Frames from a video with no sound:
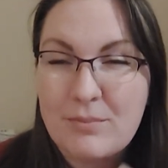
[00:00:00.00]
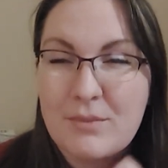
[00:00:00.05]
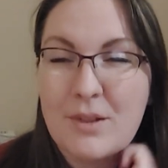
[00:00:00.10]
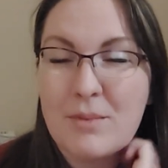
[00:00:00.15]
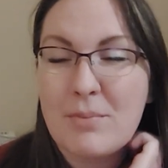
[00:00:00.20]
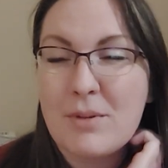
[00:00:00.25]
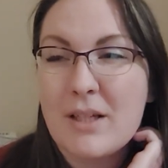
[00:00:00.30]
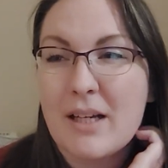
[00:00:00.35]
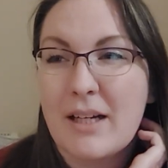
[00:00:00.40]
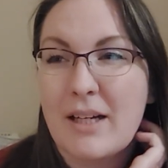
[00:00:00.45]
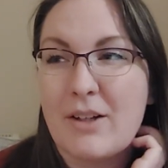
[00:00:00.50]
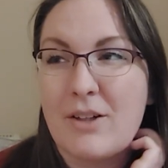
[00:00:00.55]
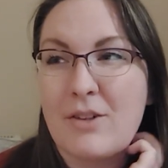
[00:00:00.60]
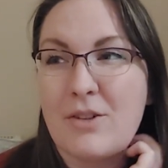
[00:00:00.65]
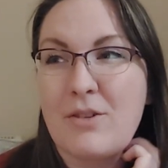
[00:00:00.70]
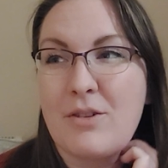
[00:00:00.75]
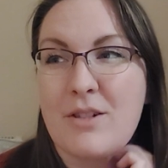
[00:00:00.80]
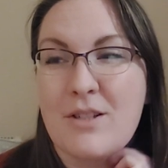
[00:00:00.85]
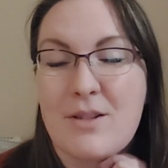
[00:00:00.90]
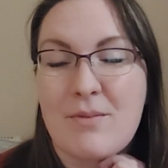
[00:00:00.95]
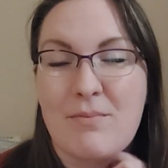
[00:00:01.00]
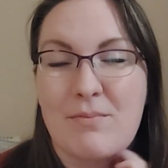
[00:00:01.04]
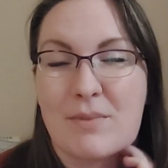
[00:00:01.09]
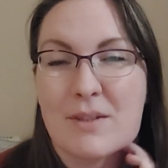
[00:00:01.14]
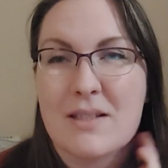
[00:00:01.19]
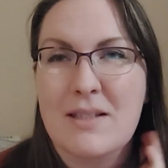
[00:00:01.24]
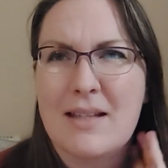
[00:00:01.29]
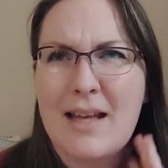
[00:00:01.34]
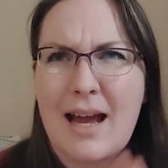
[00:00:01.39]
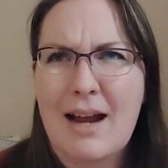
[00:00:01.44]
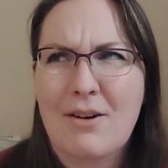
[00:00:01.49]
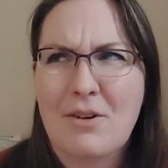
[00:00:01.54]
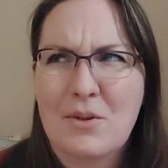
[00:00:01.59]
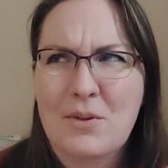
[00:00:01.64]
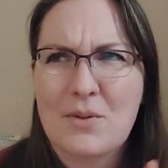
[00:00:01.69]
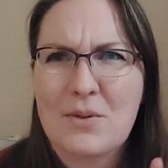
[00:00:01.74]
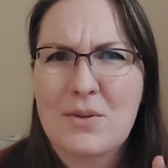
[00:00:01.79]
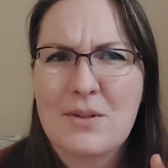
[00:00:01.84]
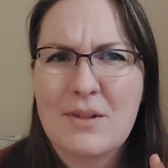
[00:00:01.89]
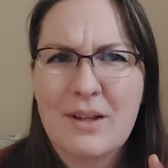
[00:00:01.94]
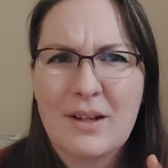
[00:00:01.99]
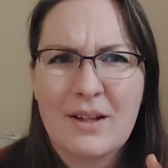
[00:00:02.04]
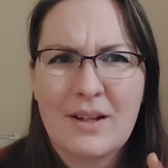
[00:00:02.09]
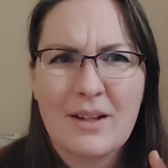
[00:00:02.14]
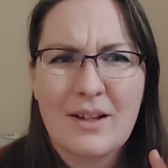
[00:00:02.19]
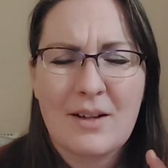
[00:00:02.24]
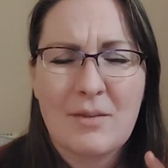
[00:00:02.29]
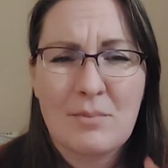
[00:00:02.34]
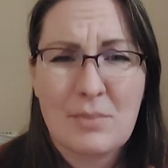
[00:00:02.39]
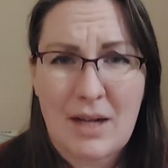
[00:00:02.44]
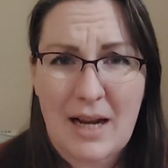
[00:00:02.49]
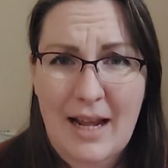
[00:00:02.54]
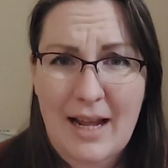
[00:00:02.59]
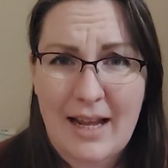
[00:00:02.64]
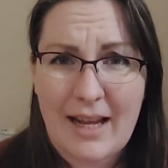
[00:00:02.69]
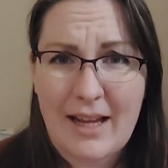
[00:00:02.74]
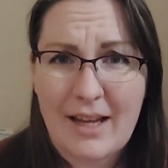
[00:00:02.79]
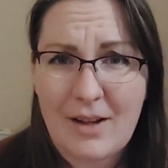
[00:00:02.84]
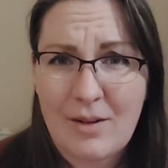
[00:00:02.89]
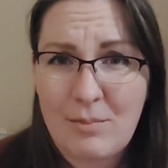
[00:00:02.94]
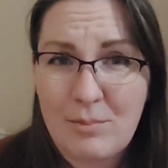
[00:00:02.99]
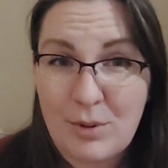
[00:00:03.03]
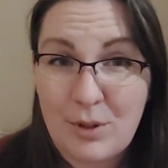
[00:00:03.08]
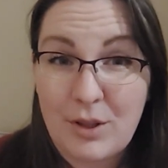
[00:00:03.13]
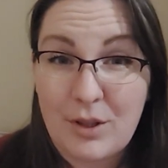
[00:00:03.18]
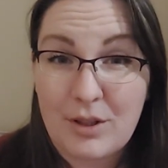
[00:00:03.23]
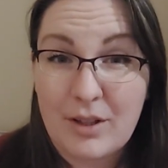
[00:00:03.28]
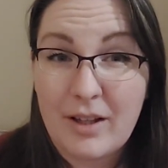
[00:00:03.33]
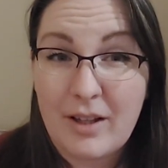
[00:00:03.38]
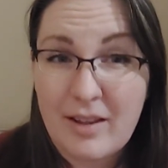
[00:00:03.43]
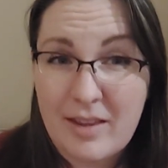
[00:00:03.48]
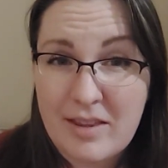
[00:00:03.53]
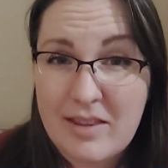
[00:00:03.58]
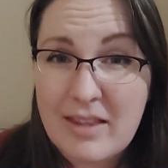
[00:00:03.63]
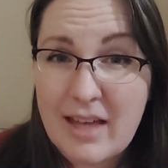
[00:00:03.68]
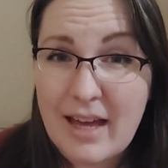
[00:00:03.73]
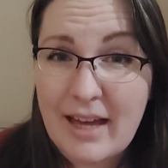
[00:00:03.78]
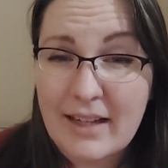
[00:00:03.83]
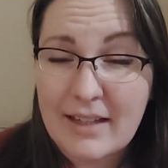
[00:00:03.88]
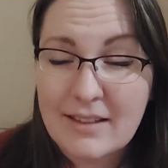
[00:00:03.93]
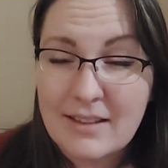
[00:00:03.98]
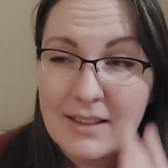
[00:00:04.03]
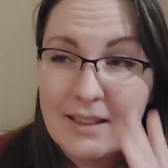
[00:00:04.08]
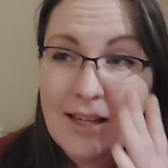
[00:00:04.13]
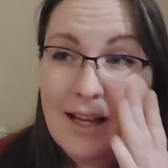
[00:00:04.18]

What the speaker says: a piano Christmas carols playing book thing,